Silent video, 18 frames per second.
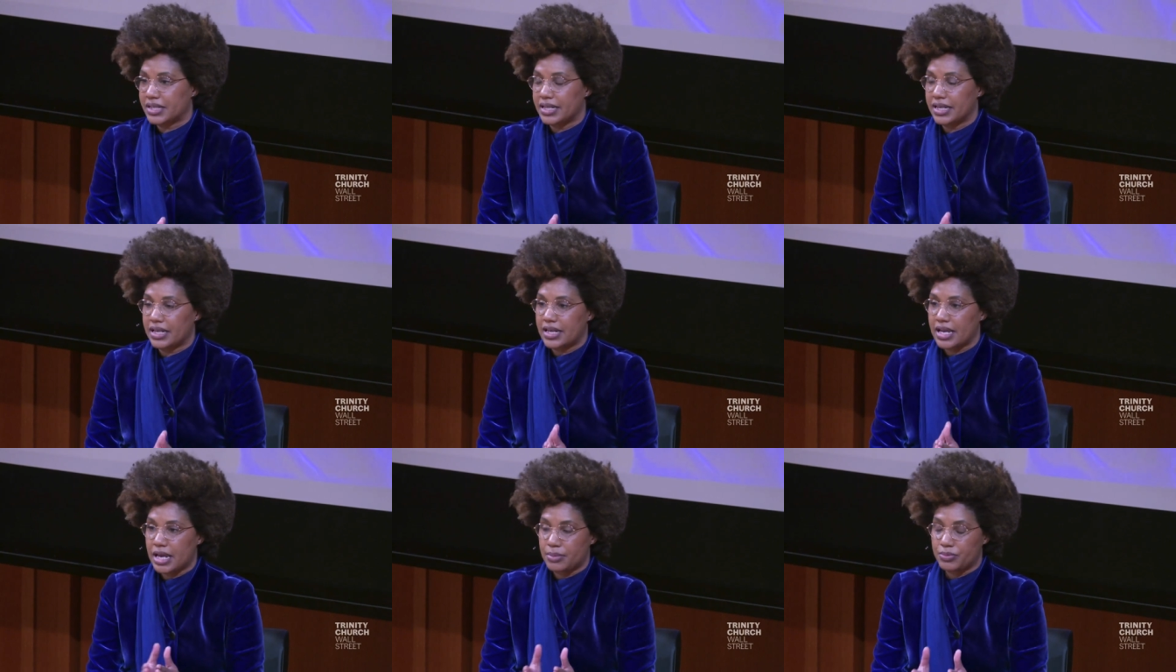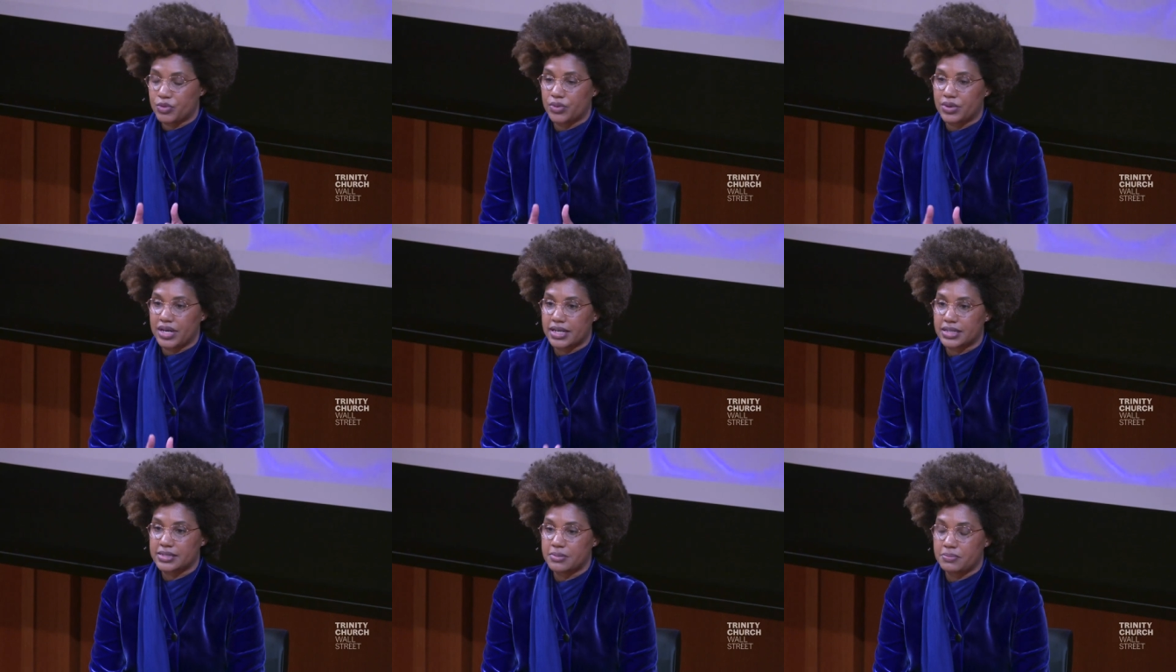and it came through
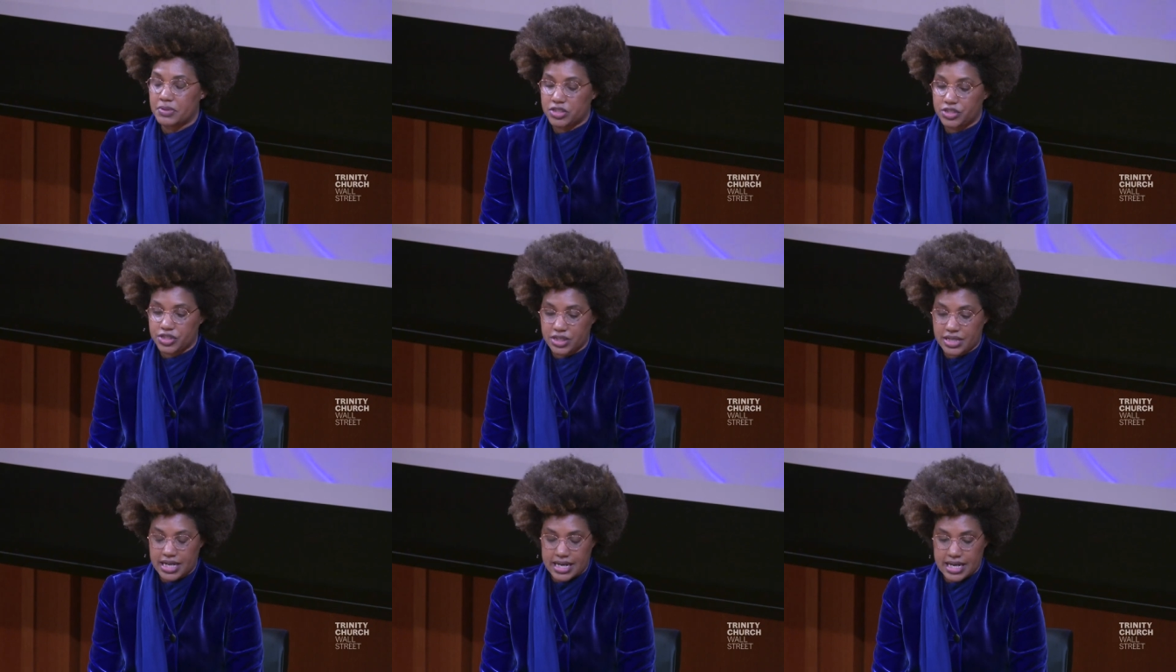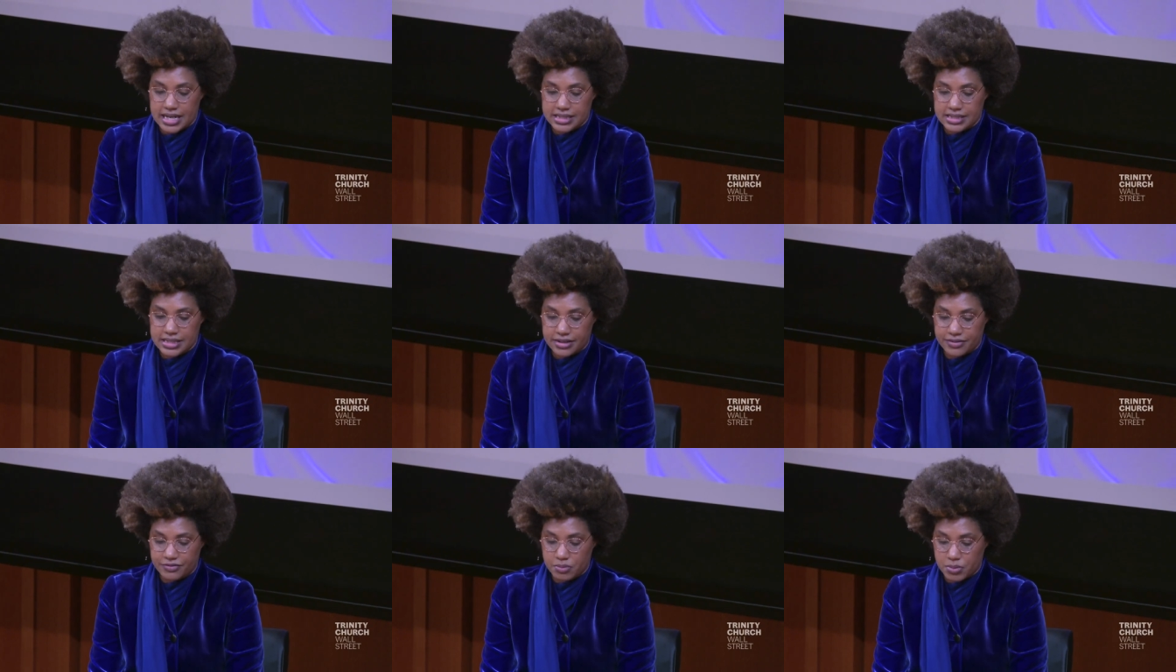an exhibition at S
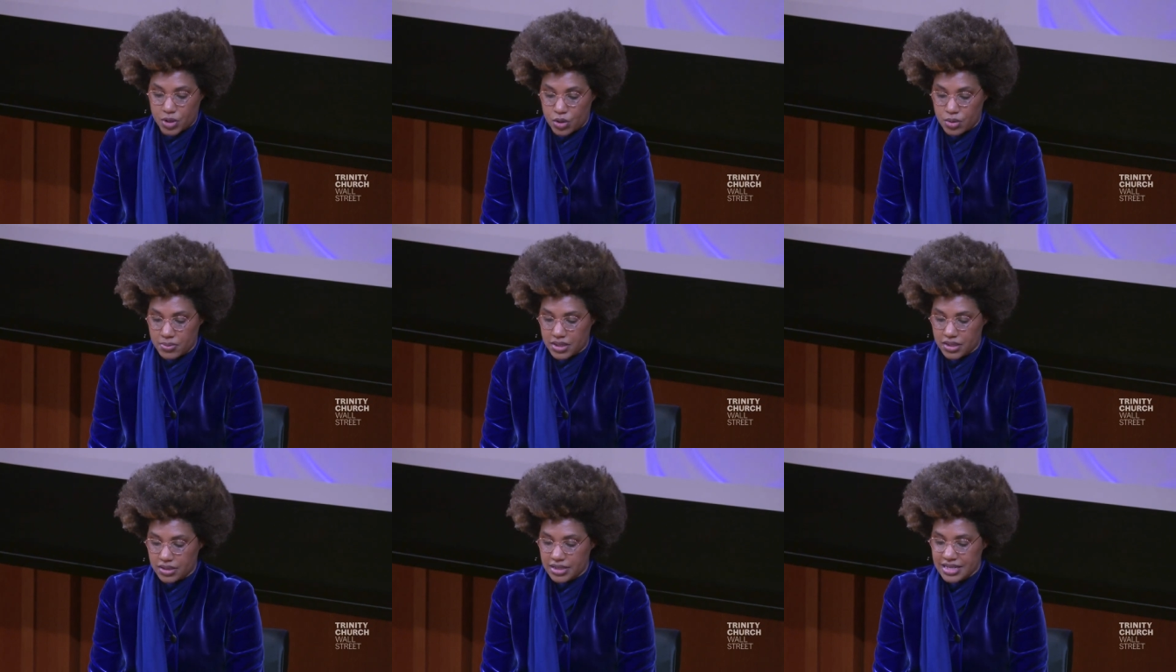F MoMA.